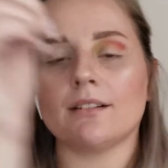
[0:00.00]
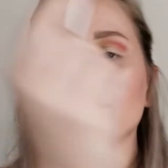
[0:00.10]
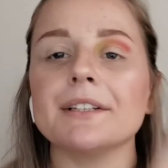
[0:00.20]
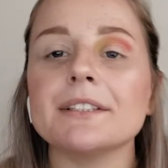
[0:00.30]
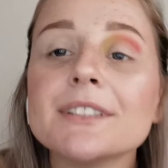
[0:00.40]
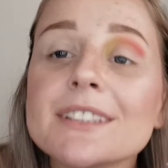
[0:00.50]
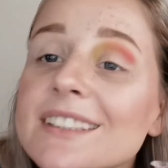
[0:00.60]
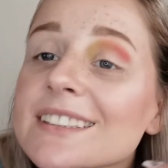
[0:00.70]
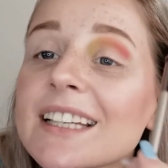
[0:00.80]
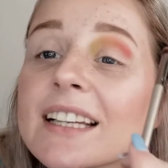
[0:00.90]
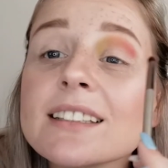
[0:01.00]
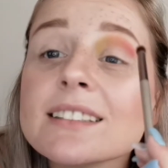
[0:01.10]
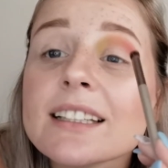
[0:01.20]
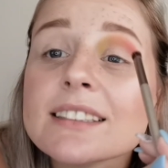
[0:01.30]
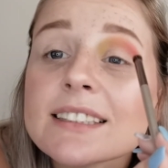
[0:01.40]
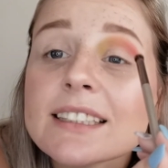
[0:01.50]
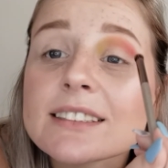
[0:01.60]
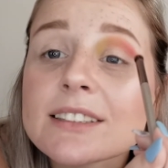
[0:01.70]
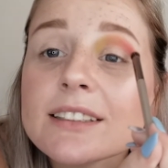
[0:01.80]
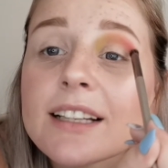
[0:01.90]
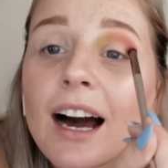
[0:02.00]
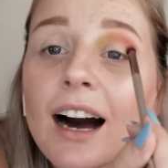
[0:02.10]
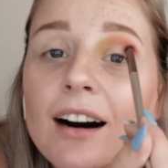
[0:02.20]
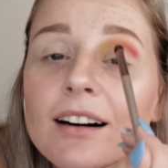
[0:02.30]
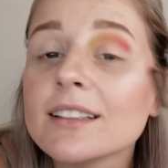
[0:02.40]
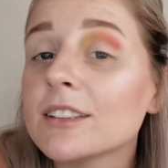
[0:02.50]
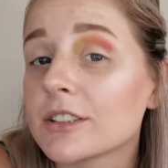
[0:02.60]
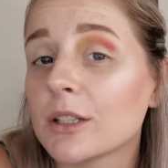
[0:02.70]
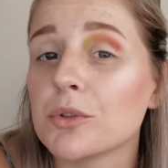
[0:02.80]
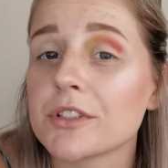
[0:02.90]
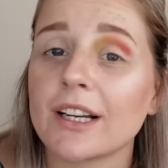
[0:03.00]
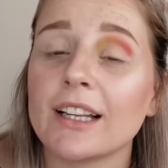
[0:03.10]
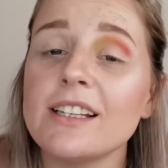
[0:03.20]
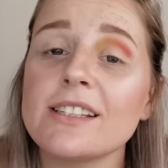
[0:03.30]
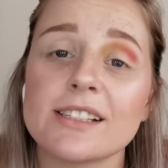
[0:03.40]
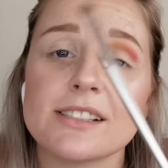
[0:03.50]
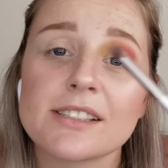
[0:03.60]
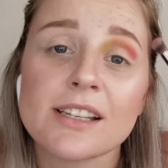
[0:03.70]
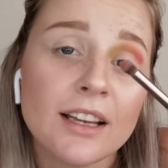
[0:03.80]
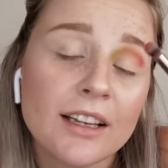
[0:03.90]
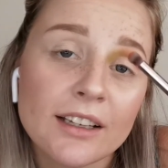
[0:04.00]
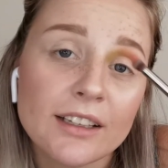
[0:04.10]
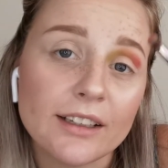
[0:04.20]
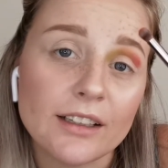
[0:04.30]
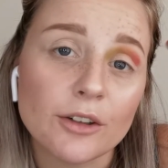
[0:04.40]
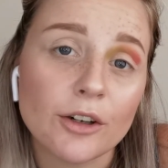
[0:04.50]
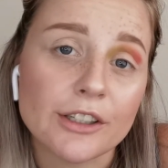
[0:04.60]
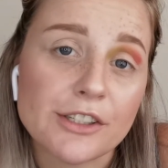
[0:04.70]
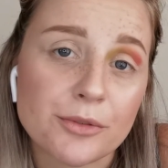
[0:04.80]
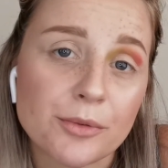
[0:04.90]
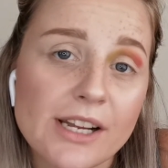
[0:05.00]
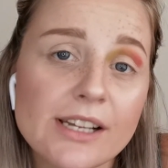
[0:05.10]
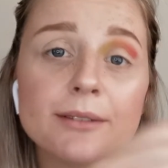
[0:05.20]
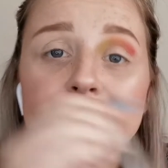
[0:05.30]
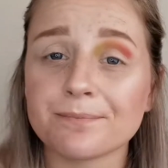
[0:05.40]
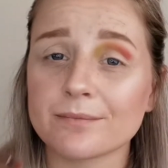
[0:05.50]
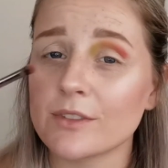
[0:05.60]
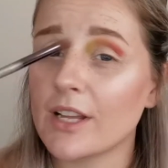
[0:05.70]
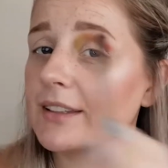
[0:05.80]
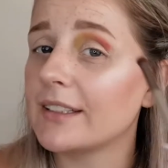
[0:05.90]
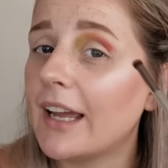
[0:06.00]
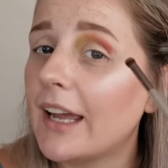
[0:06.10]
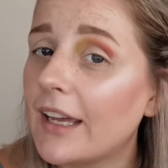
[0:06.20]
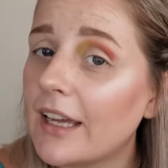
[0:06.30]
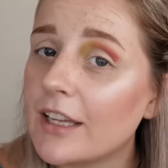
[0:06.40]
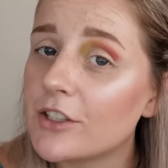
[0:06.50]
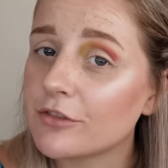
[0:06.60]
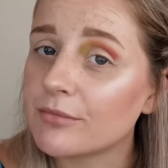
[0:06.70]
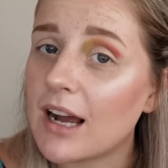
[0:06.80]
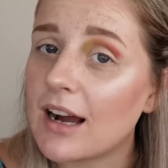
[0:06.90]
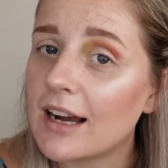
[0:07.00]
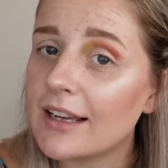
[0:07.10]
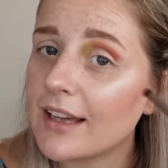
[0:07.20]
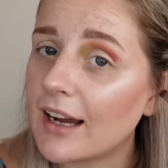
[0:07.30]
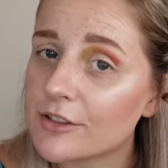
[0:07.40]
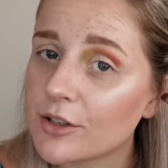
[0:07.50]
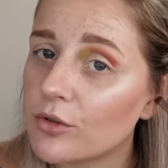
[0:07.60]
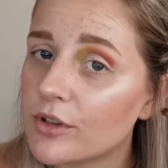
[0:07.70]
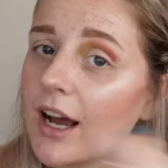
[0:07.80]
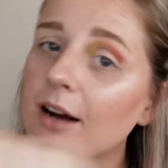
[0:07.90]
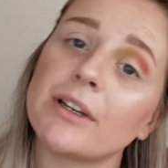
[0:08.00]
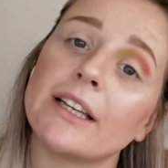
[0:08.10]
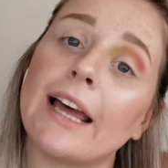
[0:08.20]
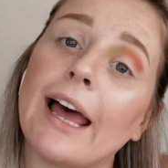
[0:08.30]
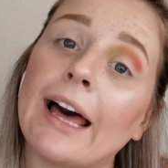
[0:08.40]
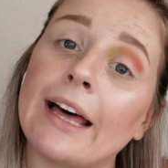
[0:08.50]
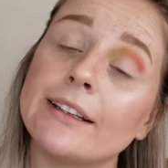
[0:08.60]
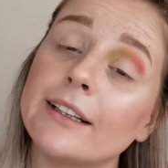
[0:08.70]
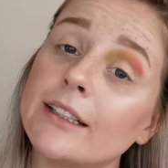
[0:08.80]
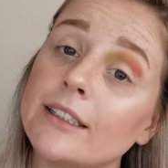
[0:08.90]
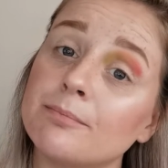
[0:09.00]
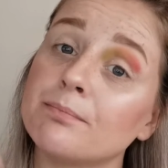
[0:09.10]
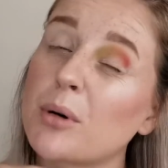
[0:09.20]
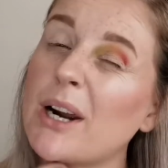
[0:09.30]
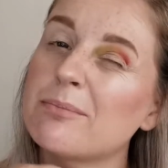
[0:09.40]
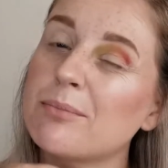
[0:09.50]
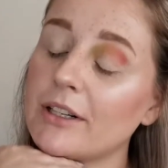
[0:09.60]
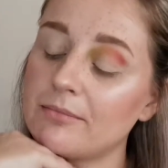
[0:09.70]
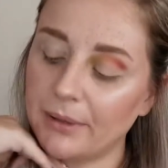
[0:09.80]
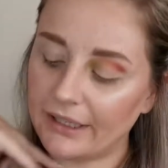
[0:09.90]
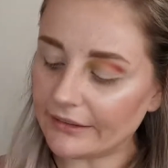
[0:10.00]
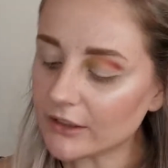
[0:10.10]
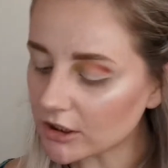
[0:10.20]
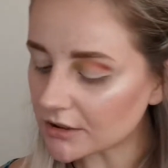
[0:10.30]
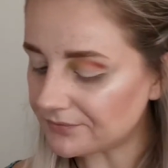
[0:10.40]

Let me show you this again. Okay, see, so now it looks like watercolors. It's yellow, orange, red. At the edge of my eye, the outer corner, I'm gonna add a bright pink.